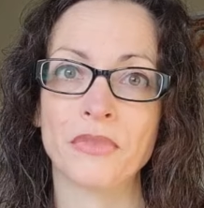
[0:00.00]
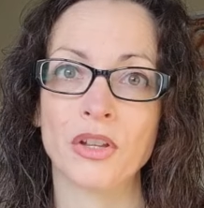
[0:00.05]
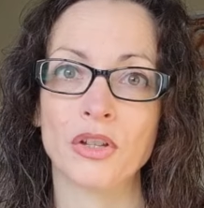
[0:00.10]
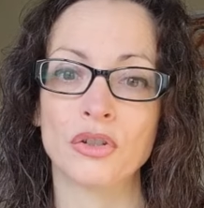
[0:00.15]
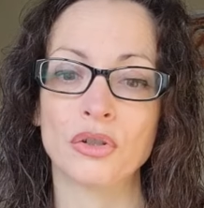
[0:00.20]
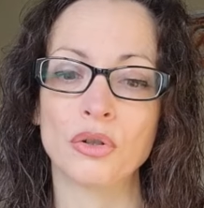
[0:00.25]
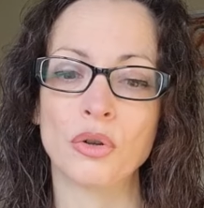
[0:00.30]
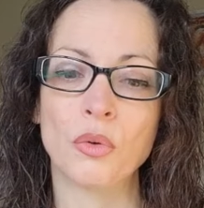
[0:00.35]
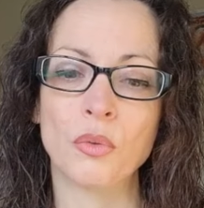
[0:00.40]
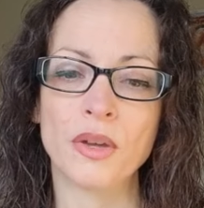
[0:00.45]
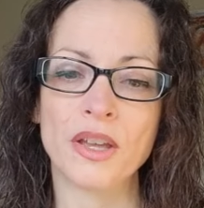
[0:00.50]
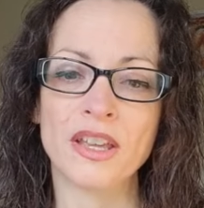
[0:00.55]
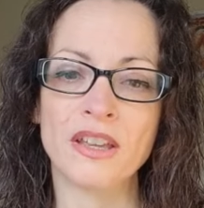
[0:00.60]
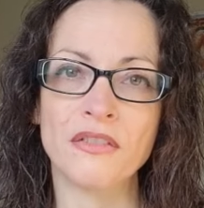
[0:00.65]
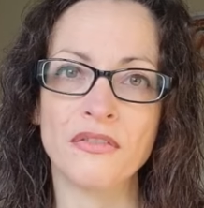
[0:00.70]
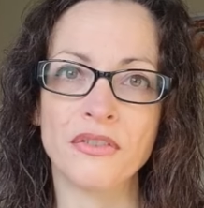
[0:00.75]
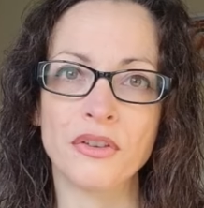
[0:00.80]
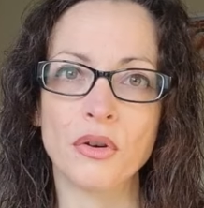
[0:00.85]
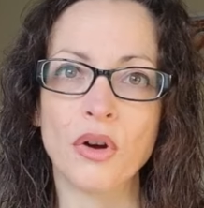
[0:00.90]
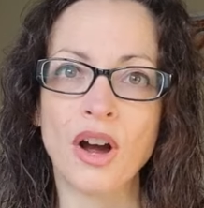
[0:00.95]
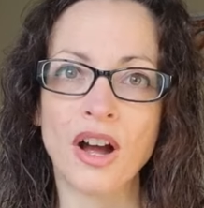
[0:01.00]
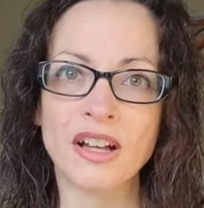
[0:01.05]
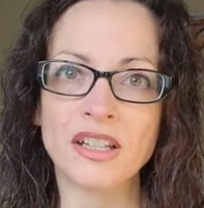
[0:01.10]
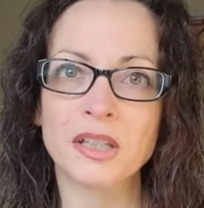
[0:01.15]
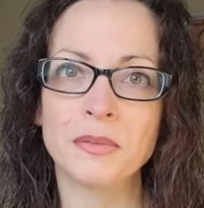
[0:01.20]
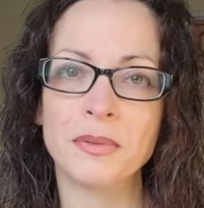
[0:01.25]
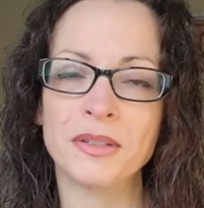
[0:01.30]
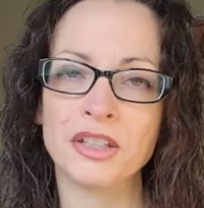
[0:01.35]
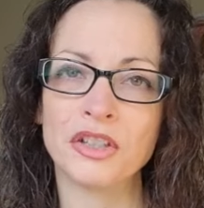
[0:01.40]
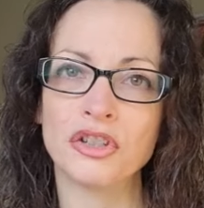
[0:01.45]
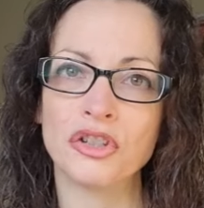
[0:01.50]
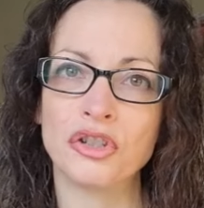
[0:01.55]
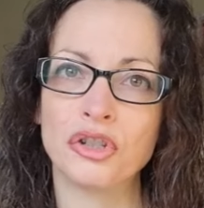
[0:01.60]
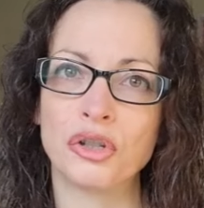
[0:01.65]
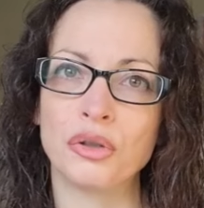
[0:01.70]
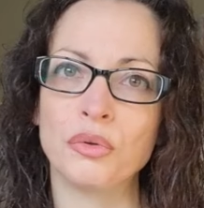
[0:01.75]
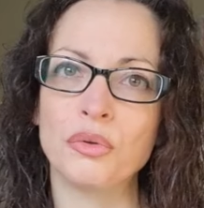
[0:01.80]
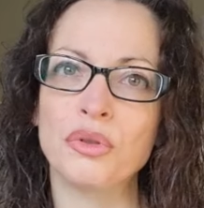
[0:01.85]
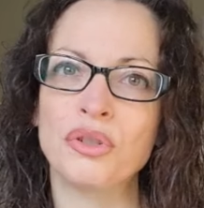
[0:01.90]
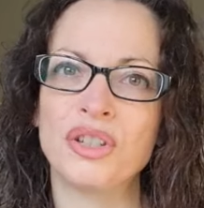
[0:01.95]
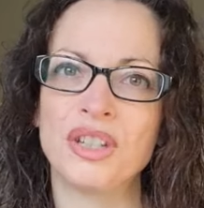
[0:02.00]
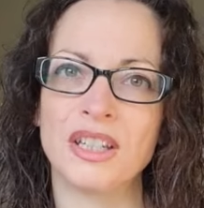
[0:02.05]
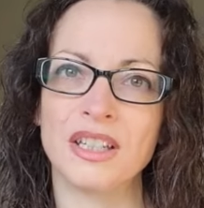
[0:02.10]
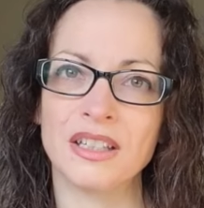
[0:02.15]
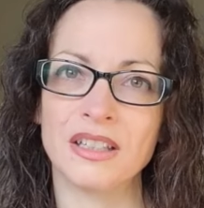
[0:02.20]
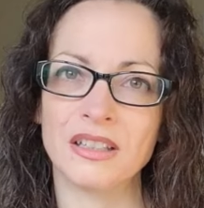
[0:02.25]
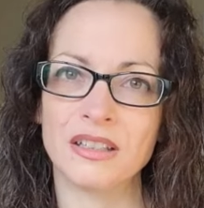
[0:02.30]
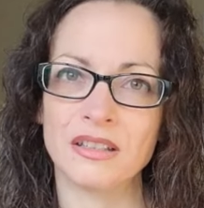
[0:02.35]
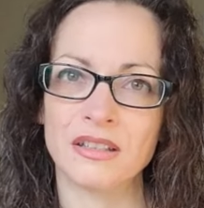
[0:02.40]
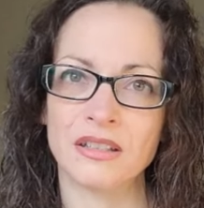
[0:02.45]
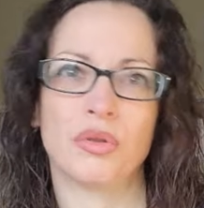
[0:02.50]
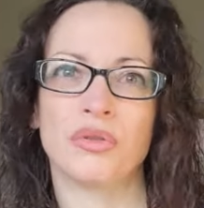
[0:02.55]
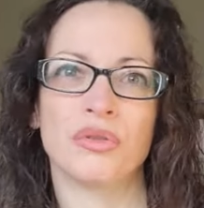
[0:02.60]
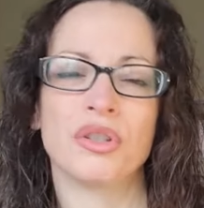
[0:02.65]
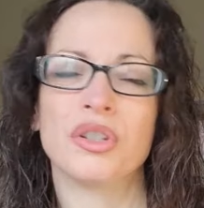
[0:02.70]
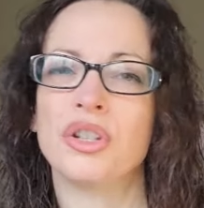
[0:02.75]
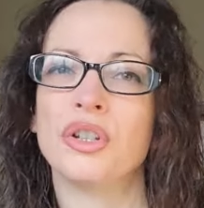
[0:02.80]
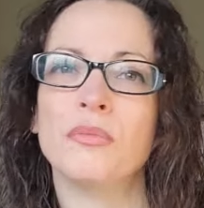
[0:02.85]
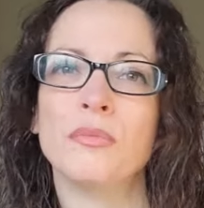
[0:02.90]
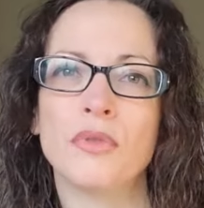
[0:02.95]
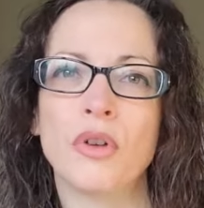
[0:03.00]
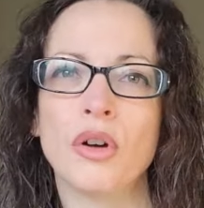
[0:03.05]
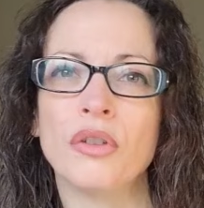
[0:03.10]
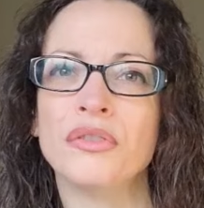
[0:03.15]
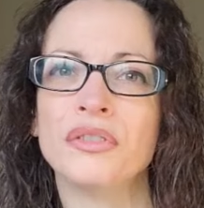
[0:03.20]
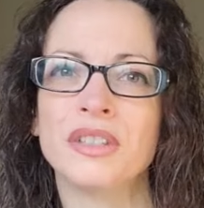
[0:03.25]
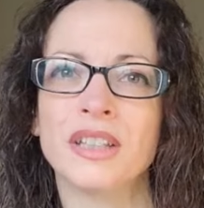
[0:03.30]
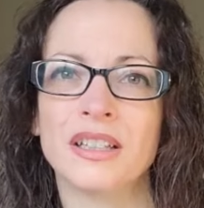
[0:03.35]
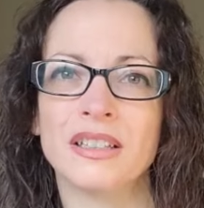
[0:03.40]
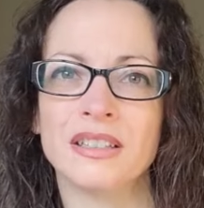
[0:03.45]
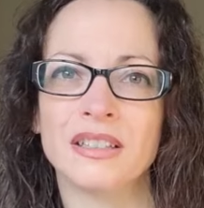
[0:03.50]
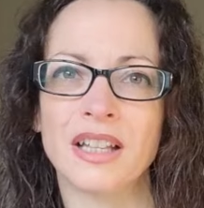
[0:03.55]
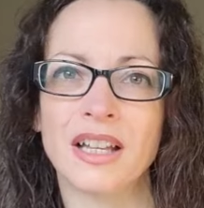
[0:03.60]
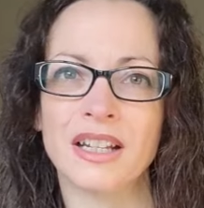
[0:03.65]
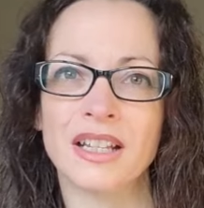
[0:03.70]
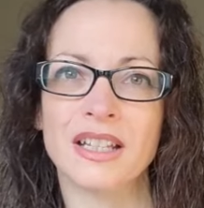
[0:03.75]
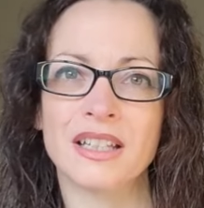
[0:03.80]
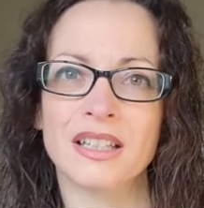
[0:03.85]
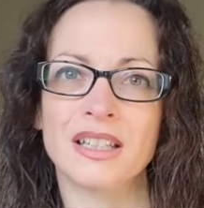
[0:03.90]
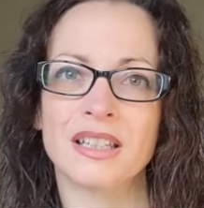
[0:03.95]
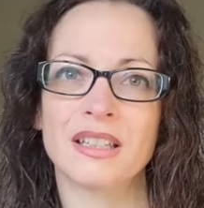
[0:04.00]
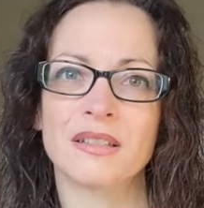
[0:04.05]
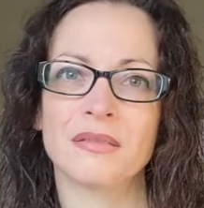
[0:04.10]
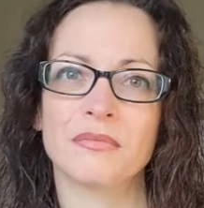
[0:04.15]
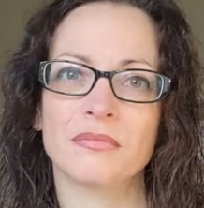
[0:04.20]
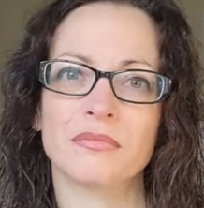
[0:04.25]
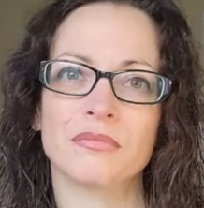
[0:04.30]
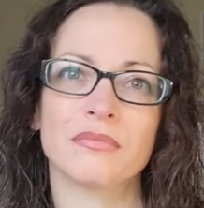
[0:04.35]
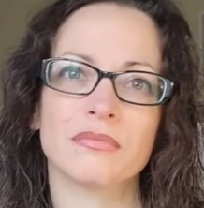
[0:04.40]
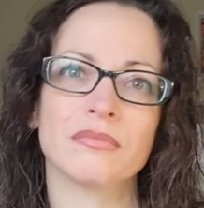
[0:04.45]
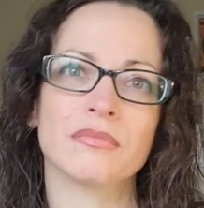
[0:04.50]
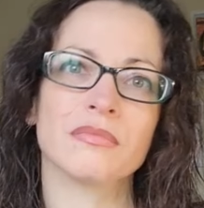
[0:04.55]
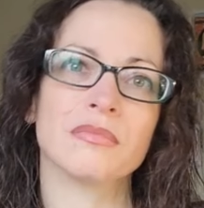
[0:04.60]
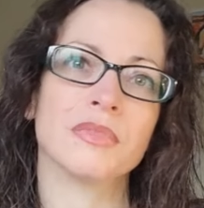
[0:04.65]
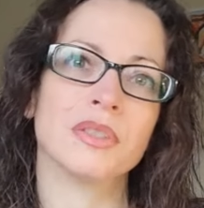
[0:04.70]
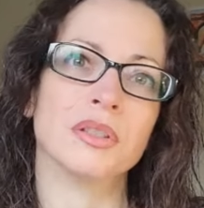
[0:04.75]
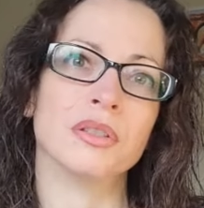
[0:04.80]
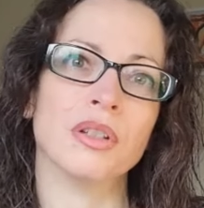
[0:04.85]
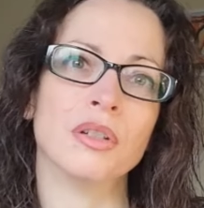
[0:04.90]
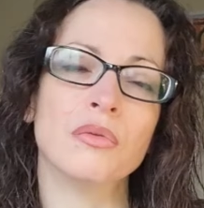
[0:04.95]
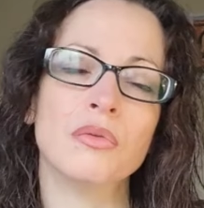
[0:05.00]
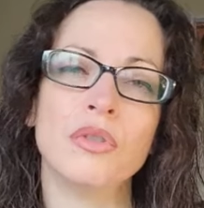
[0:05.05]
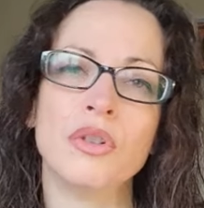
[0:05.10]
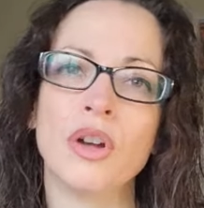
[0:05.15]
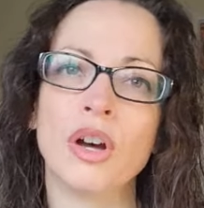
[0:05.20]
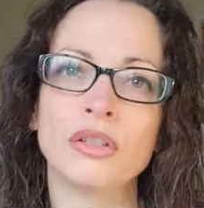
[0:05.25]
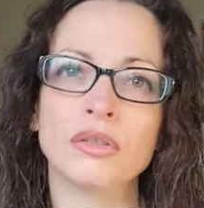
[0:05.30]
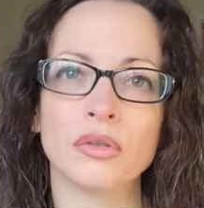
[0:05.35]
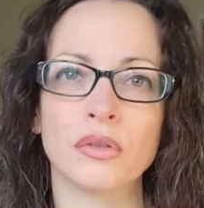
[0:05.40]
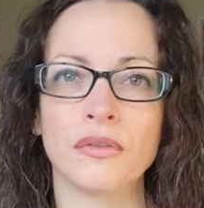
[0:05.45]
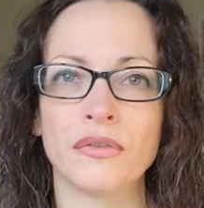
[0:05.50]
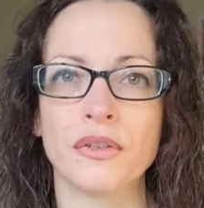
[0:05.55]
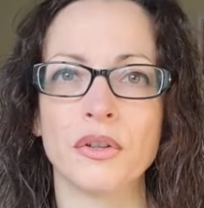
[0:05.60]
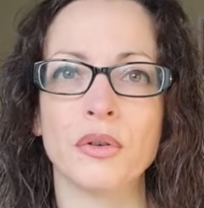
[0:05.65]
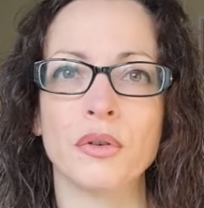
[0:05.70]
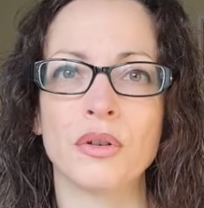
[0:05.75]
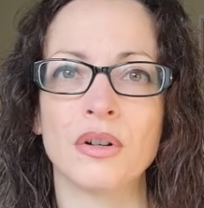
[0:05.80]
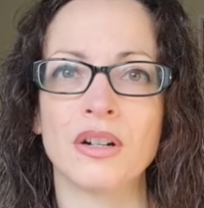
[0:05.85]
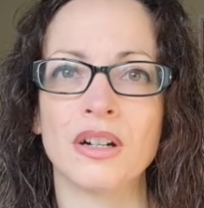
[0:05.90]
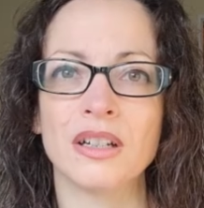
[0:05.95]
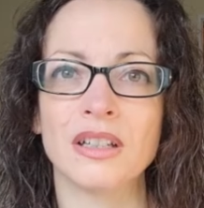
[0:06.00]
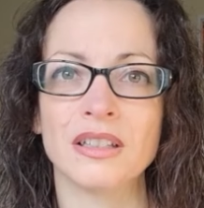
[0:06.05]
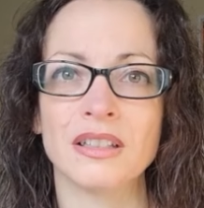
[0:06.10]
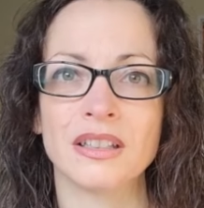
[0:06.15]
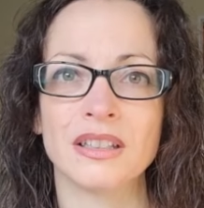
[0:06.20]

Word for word: So if your husband is choosing consume content that is, you know, not of your